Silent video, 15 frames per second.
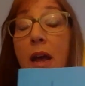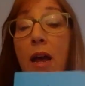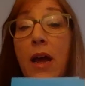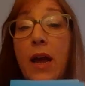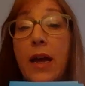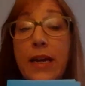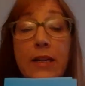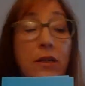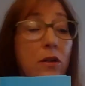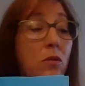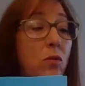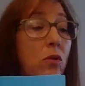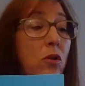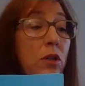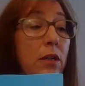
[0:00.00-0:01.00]
I get a
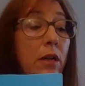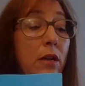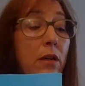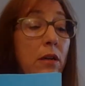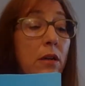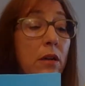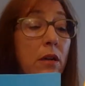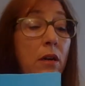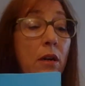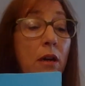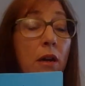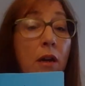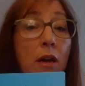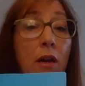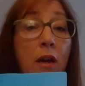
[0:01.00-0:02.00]
1/4.
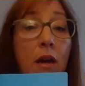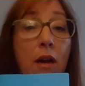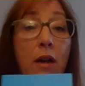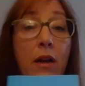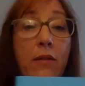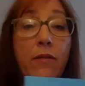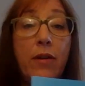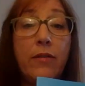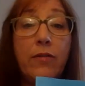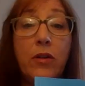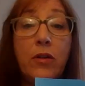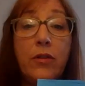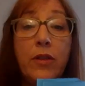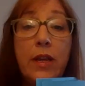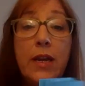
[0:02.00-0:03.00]
And if I
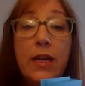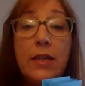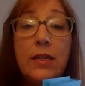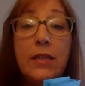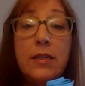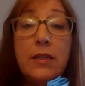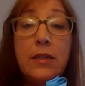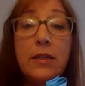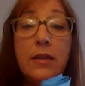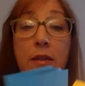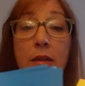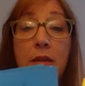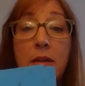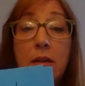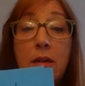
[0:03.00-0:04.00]
fold this,
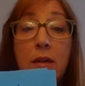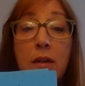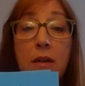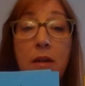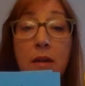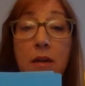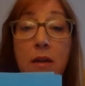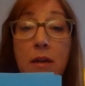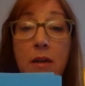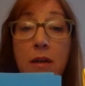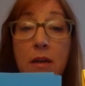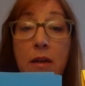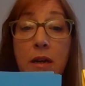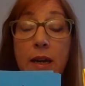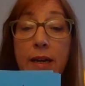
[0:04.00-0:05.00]

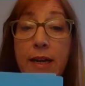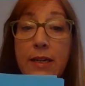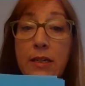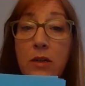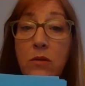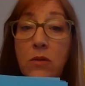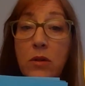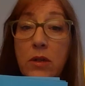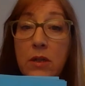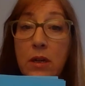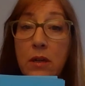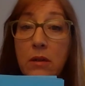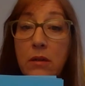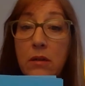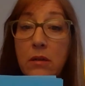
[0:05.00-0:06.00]
I get a 1/4.